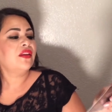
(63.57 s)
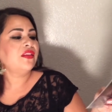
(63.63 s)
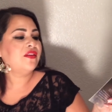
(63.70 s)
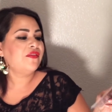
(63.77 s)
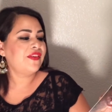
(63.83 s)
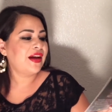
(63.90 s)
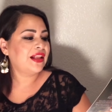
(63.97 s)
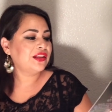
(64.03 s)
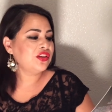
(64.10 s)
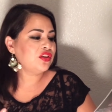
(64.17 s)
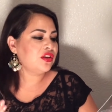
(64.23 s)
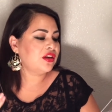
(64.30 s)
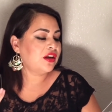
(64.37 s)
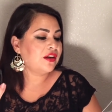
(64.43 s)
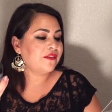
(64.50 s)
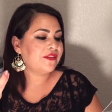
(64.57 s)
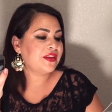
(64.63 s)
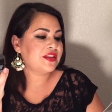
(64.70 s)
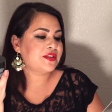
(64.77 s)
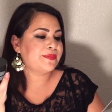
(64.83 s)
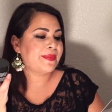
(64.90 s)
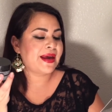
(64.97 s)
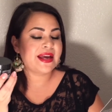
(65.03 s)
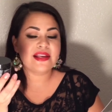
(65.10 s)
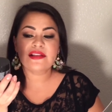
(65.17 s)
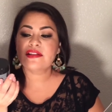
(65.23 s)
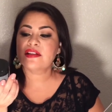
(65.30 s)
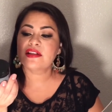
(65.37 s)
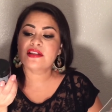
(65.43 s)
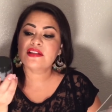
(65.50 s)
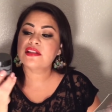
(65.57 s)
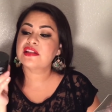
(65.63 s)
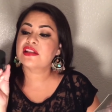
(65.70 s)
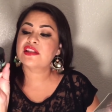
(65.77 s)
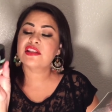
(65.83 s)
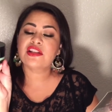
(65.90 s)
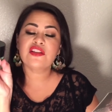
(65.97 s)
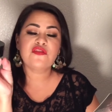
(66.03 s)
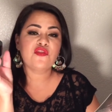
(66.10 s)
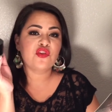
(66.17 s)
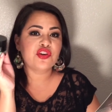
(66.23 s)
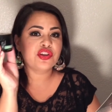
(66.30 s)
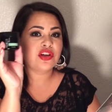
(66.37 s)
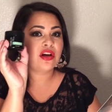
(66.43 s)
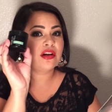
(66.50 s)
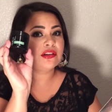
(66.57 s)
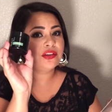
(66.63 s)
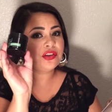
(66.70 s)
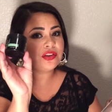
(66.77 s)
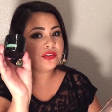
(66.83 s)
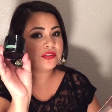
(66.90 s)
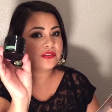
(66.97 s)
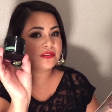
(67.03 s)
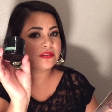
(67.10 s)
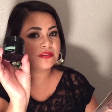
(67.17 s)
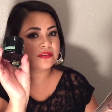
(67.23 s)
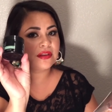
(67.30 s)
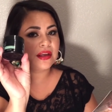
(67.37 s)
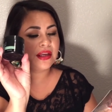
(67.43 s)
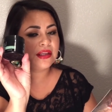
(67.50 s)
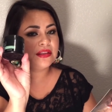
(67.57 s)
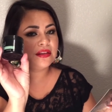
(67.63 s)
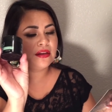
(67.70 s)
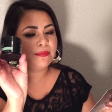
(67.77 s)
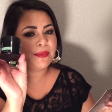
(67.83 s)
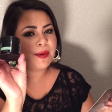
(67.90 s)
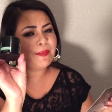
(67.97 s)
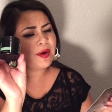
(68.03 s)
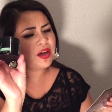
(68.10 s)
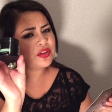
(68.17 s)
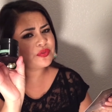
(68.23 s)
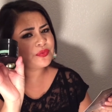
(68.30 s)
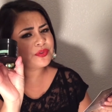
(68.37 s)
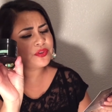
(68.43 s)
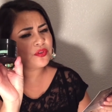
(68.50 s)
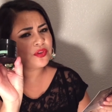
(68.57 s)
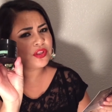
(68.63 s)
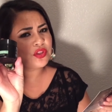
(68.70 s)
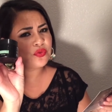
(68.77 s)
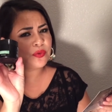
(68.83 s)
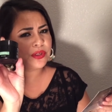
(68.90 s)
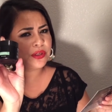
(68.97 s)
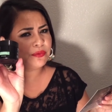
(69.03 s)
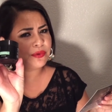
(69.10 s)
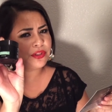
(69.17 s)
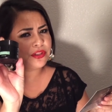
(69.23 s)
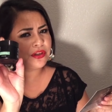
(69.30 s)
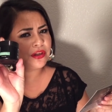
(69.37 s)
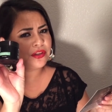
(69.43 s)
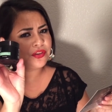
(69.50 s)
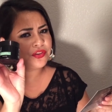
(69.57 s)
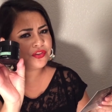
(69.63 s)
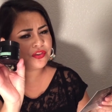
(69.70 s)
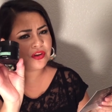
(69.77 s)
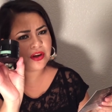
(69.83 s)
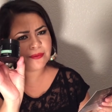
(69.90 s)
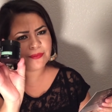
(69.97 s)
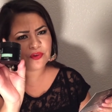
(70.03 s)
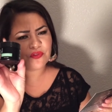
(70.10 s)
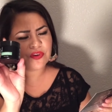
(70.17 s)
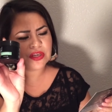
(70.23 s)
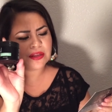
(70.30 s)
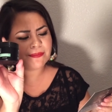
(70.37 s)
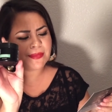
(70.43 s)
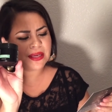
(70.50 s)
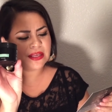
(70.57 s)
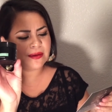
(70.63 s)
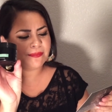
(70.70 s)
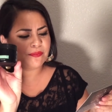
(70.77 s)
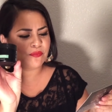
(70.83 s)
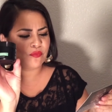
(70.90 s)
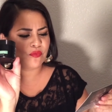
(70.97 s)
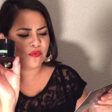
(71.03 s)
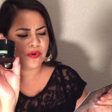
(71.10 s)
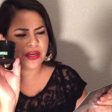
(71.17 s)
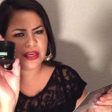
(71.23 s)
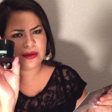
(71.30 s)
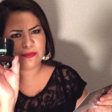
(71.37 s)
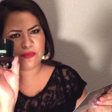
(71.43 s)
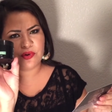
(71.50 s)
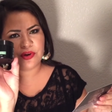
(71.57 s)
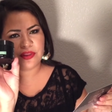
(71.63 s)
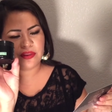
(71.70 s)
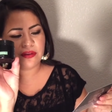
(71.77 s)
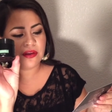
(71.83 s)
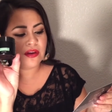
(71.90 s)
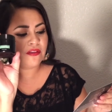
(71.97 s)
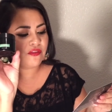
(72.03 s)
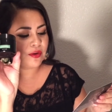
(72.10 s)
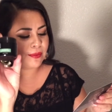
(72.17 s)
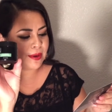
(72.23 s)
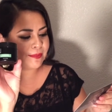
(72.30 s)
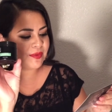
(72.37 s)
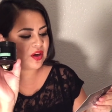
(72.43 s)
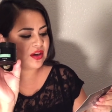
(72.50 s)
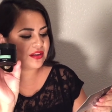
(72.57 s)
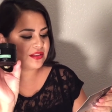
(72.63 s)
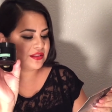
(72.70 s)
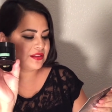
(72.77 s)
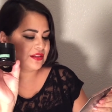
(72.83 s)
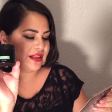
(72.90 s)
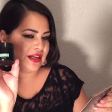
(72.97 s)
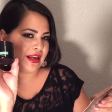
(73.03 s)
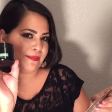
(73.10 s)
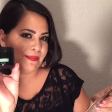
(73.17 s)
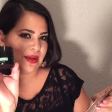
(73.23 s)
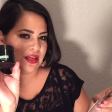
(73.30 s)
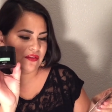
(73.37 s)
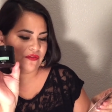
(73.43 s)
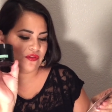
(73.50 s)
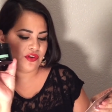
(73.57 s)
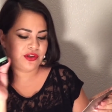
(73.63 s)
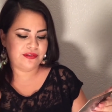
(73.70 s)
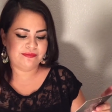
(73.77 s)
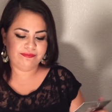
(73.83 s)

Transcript: The value of this mask is $64 and uh, my box was only $21 so I've already made up way more for my box than I paid for.